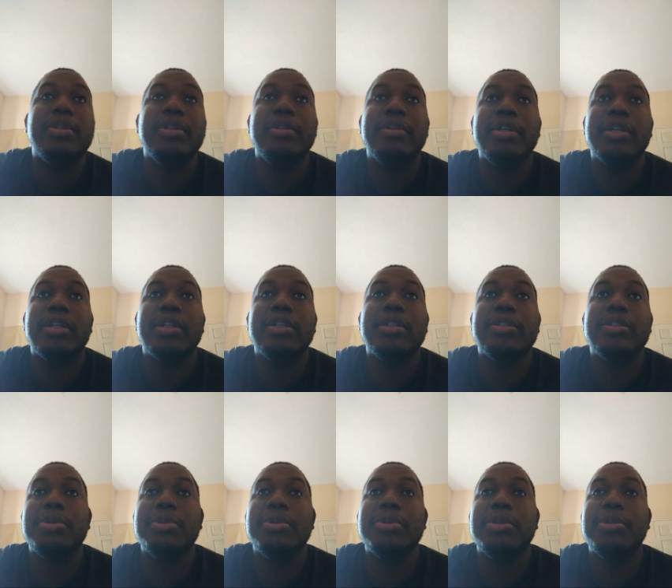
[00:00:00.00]
directly. So
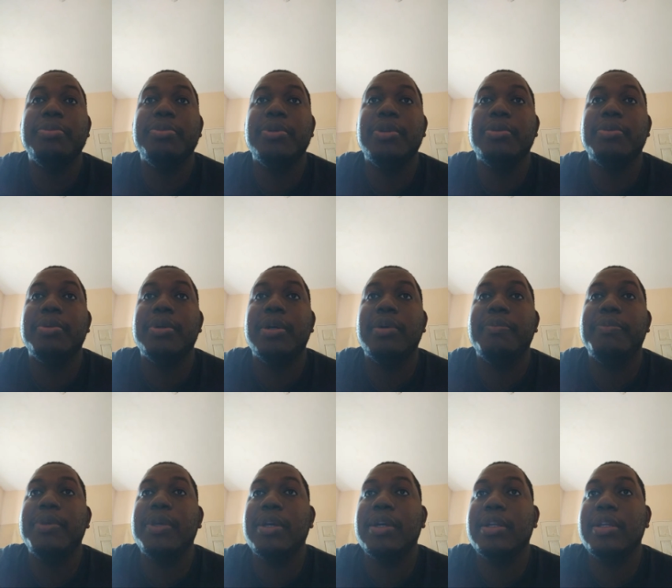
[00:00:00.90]
I'm going to pull up one
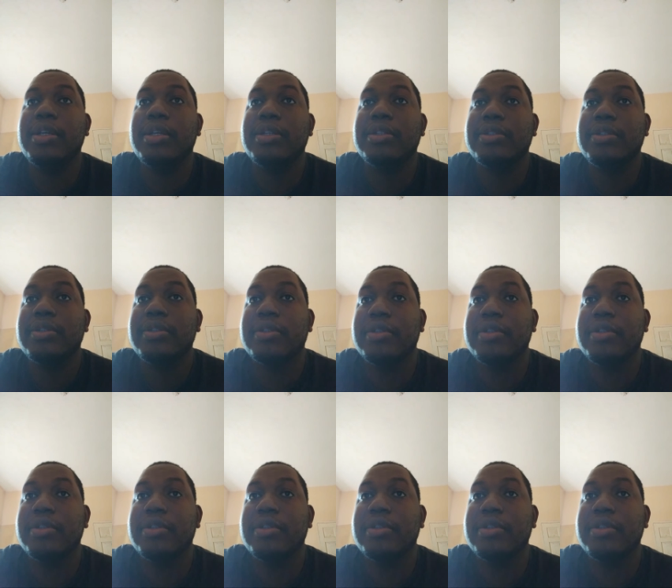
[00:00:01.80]
piano here. So